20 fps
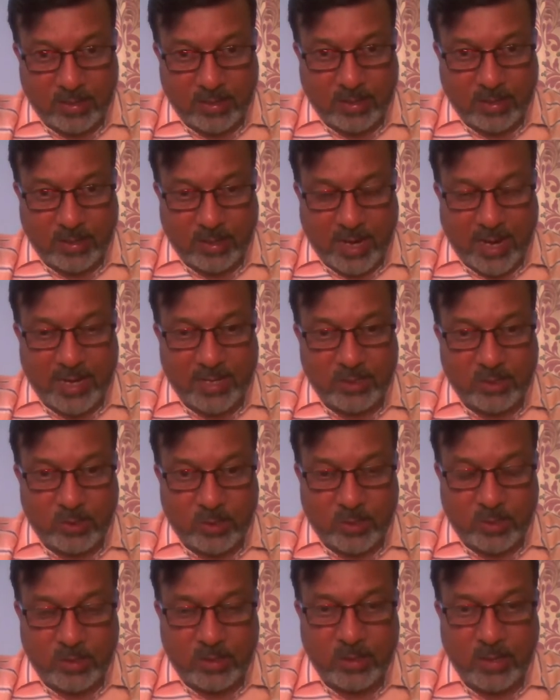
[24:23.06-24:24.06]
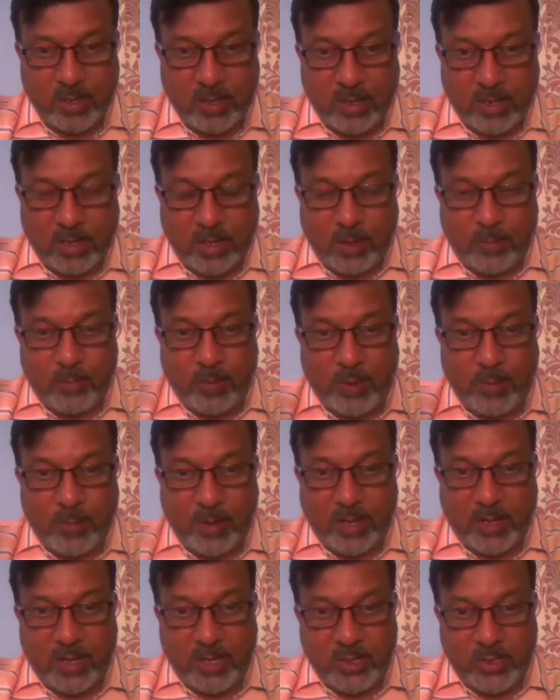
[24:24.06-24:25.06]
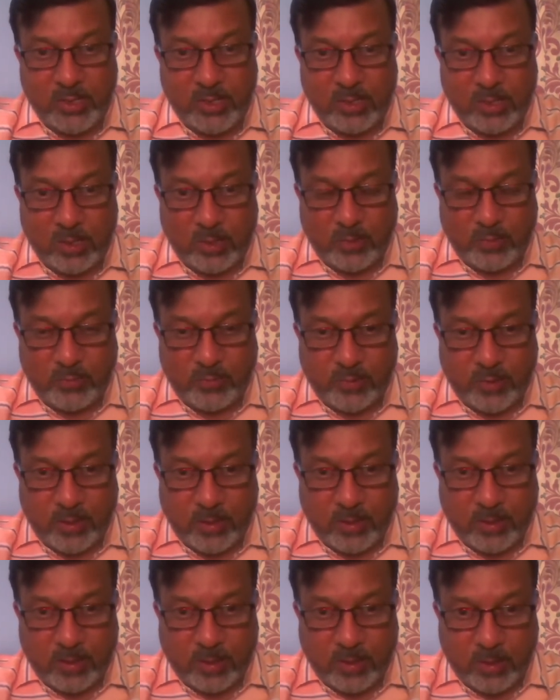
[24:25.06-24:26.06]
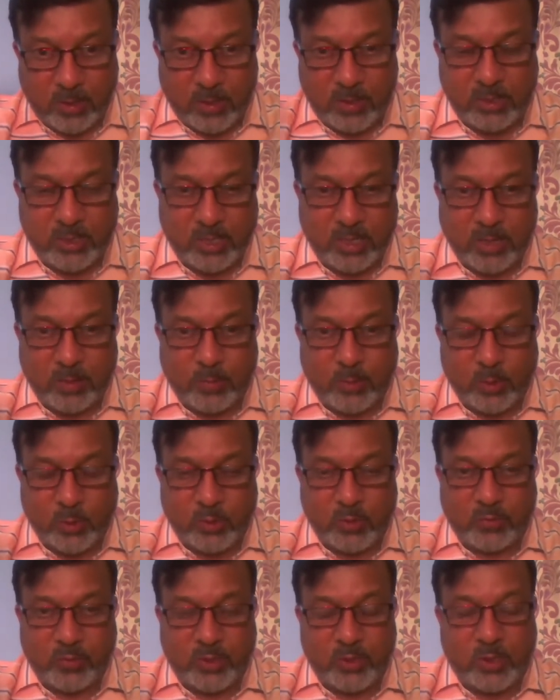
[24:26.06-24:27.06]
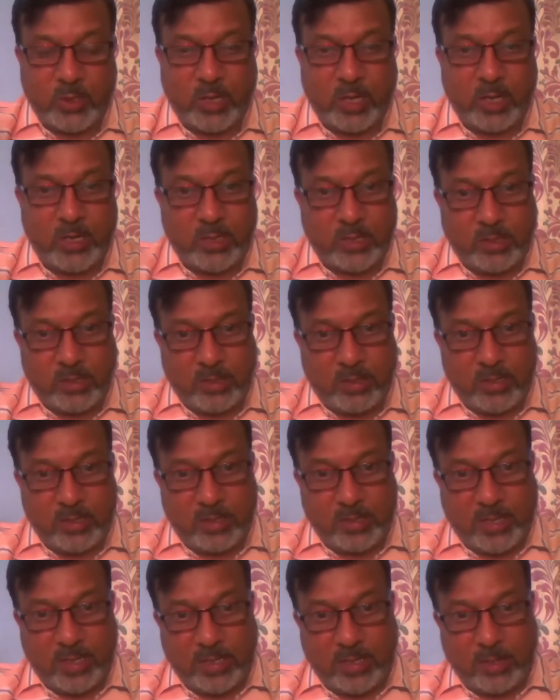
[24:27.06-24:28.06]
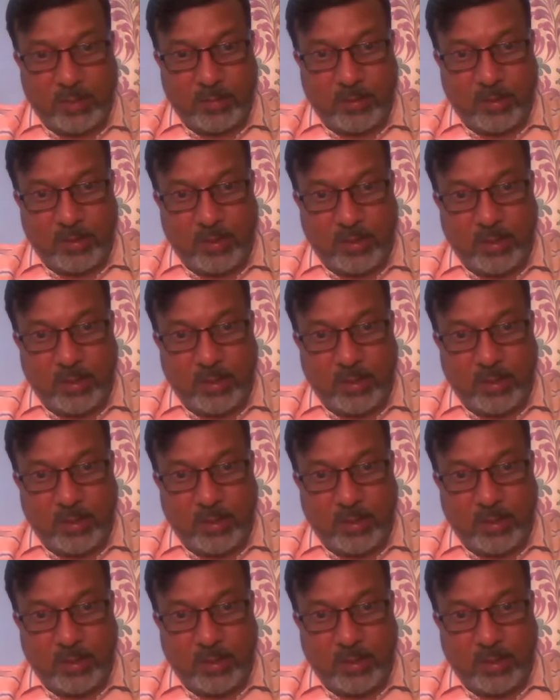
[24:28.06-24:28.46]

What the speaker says: class on implementation of holistic approach of education is getting